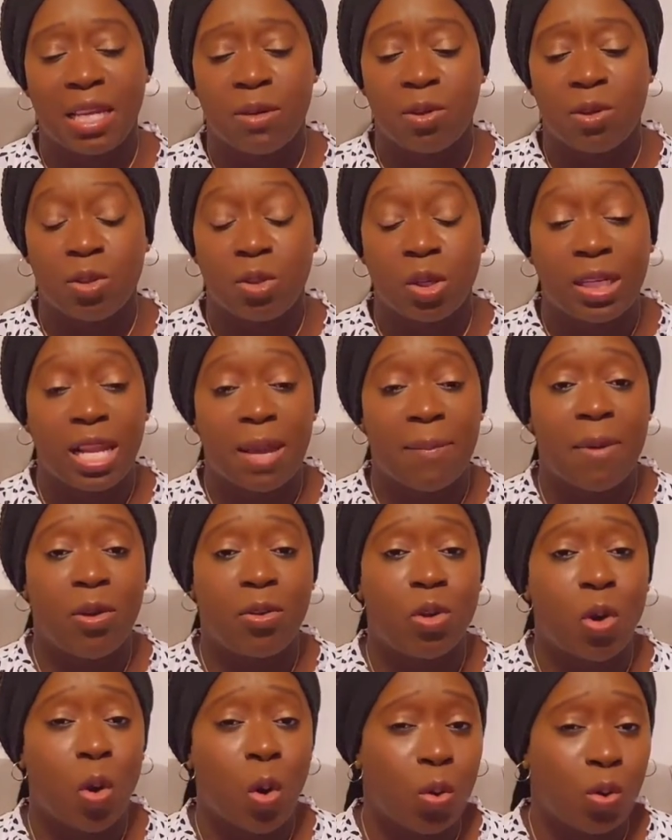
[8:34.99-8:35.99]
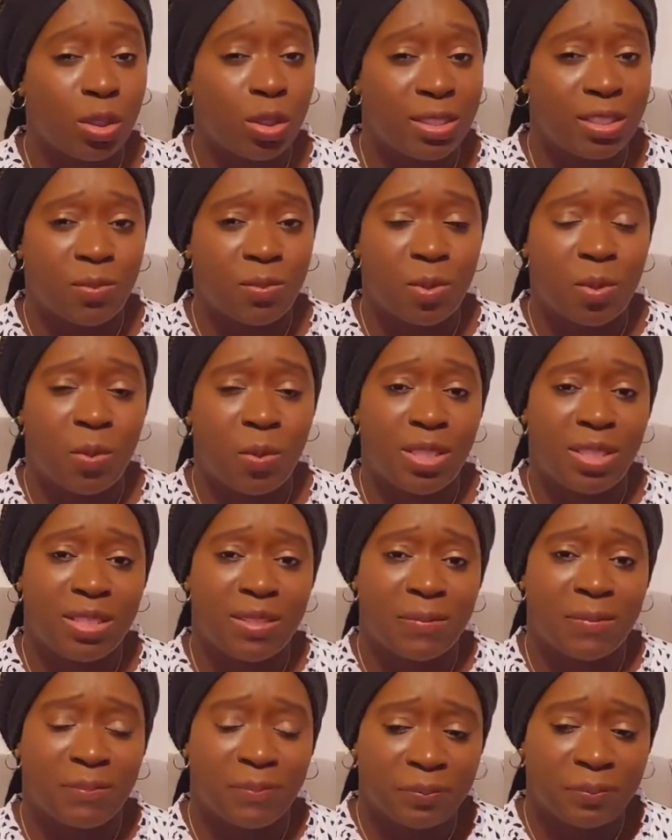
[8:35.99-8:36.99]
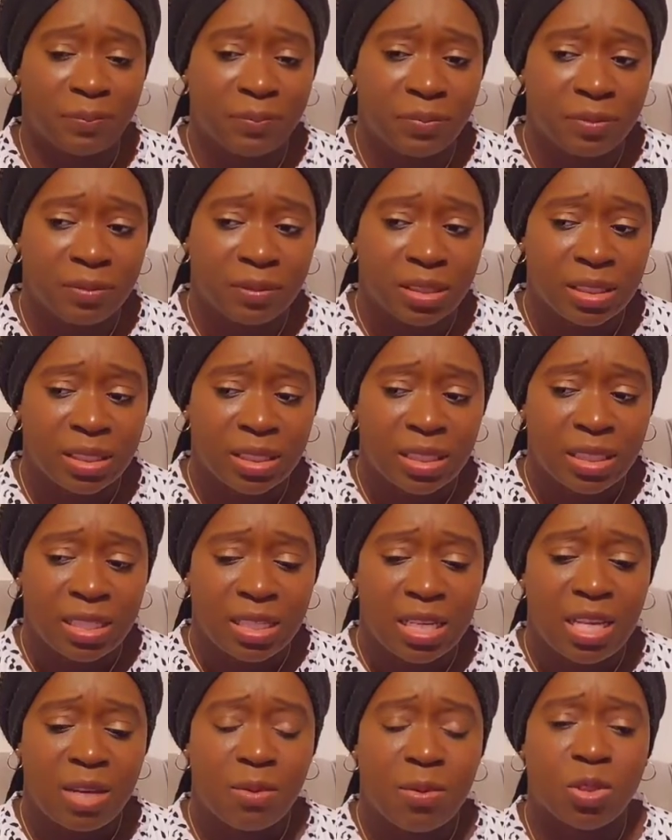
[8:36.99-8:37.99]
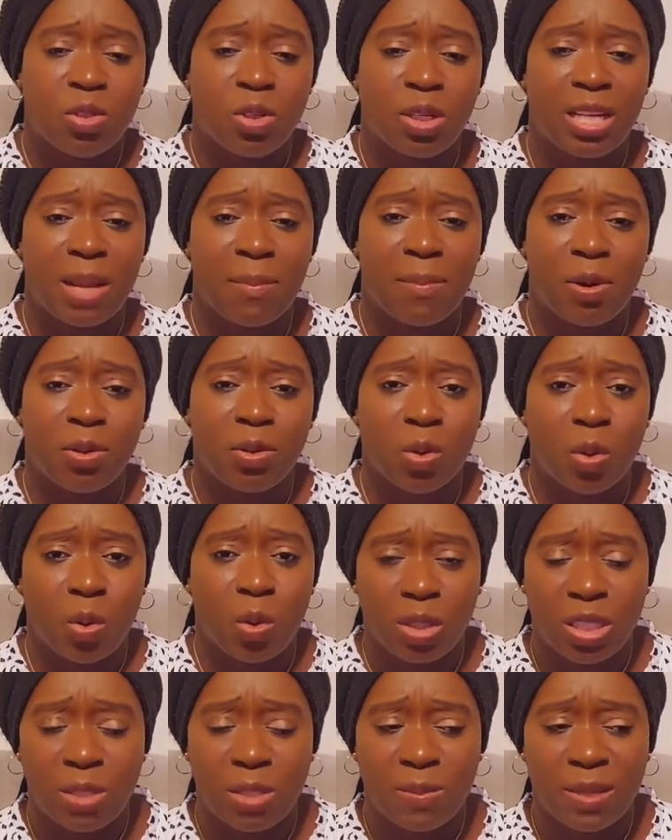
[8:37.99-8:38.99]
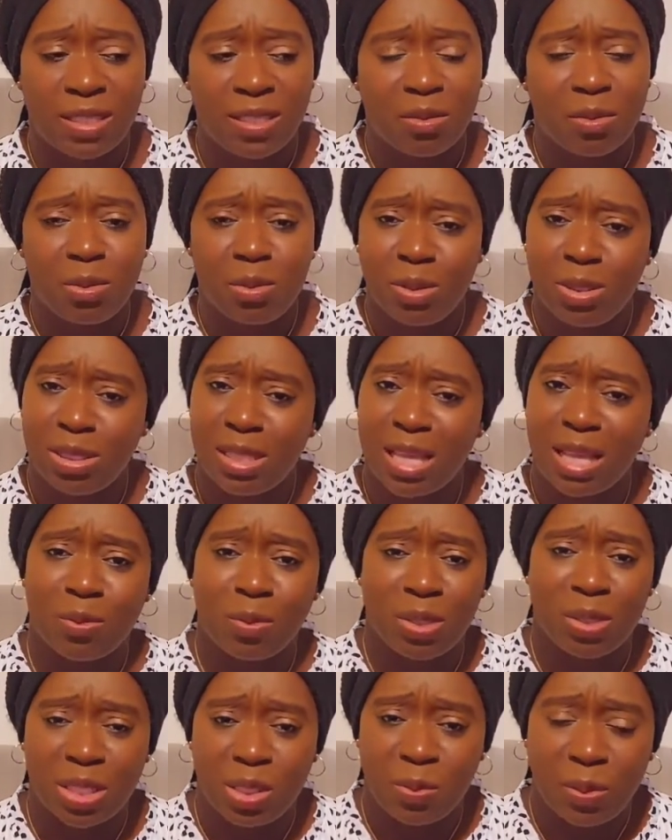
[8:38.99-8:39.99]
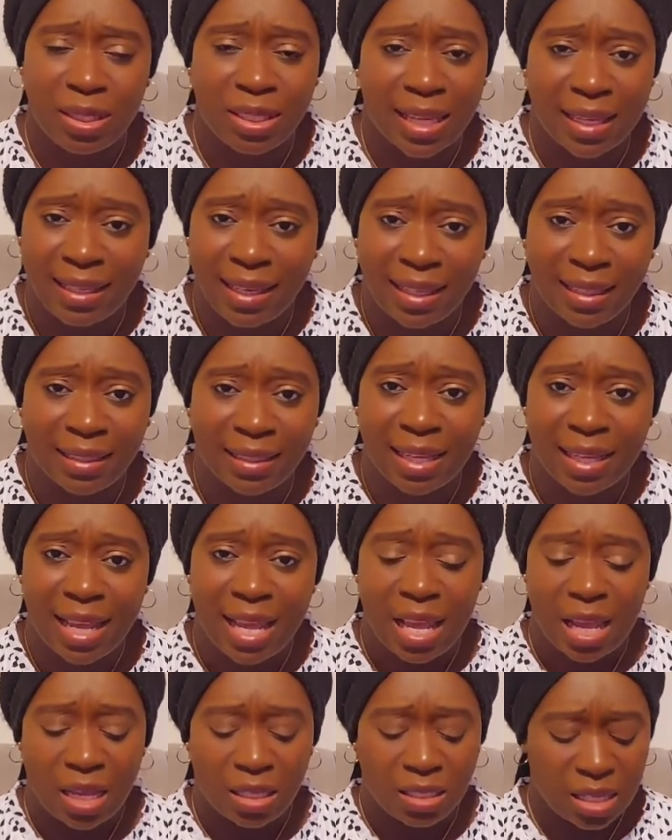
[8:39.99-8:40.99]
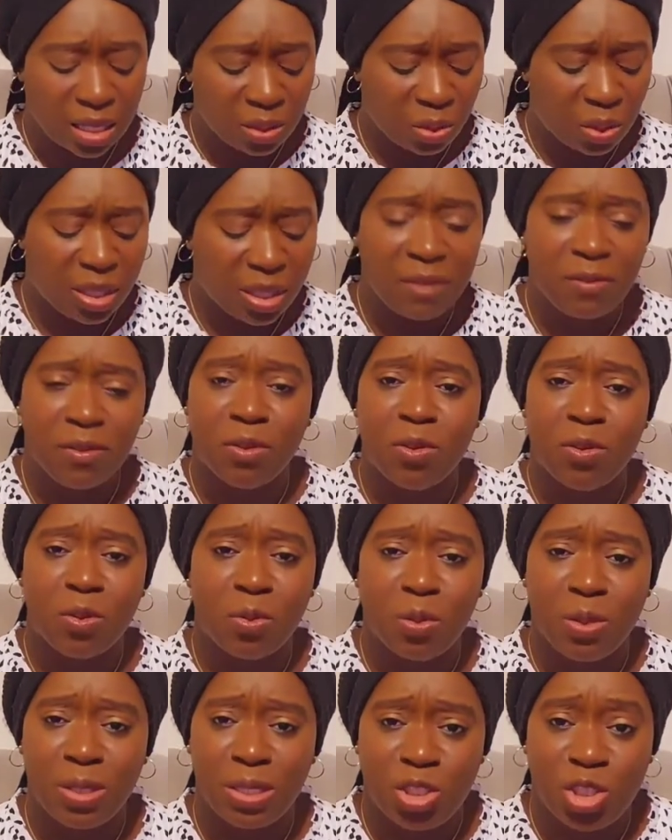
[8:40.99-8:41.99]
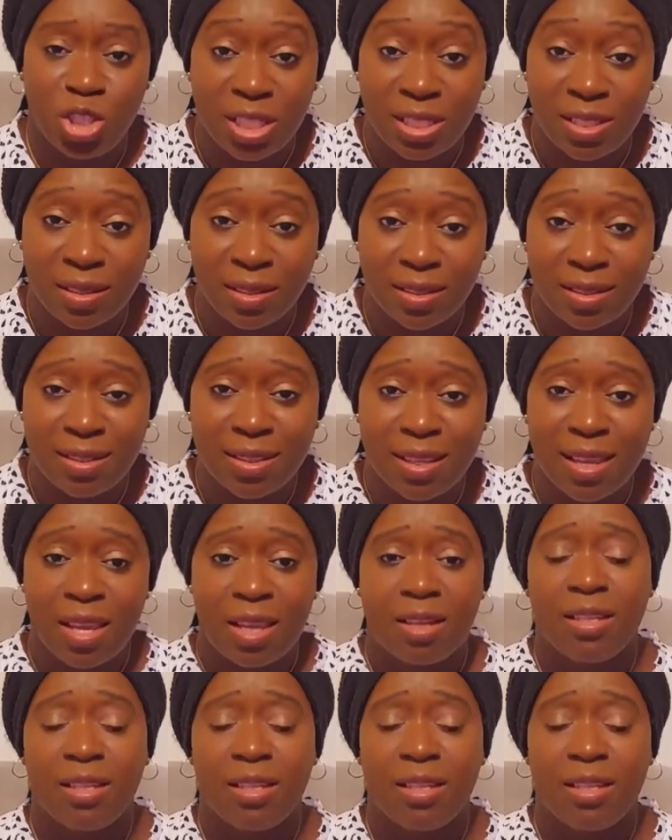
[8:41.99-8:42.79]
He was talking about the Holy Spirit. He was talking about the Holy Spirit. I said, who is that Holy Spirit again? I said, I don't even know who is Jesus.